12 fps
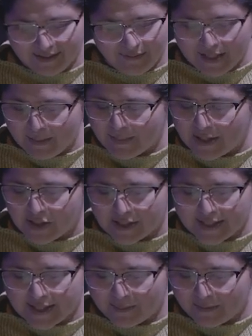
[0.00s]
Vicki
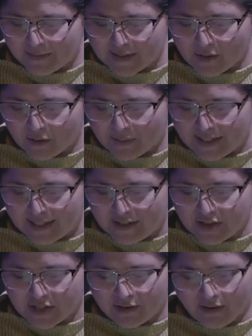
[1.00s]
mentioned some of this already,
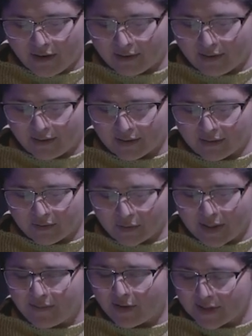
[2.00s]
chair our
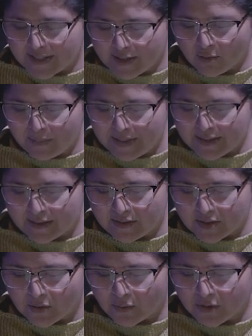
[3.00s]
Creative Arts Therapies
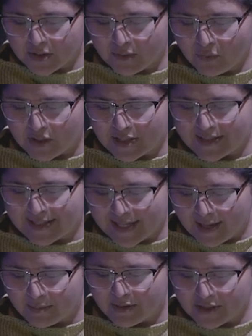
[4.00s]
Consortium, which
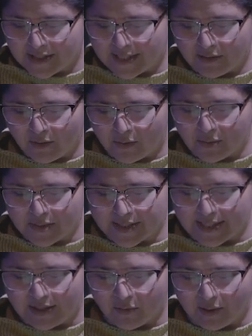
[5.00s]
established and hosts
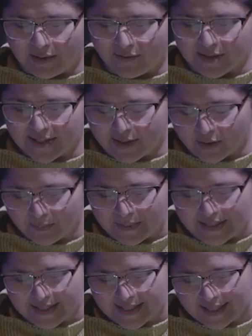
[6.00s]
the Creative Arts
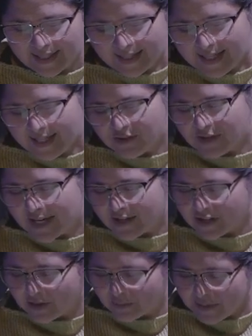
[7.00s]
Therapies
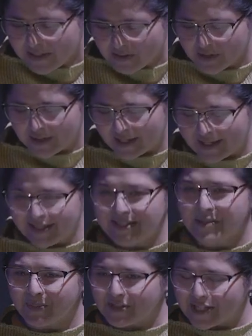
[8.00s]
International Research
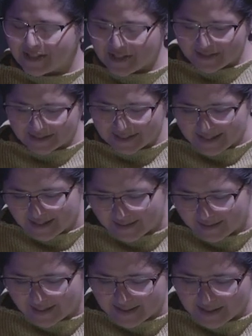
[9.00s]
Alliance, which Edge Hill
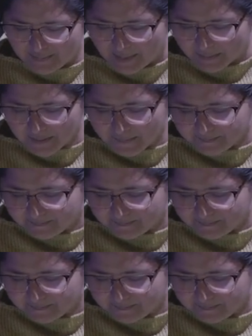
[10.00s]
is a member.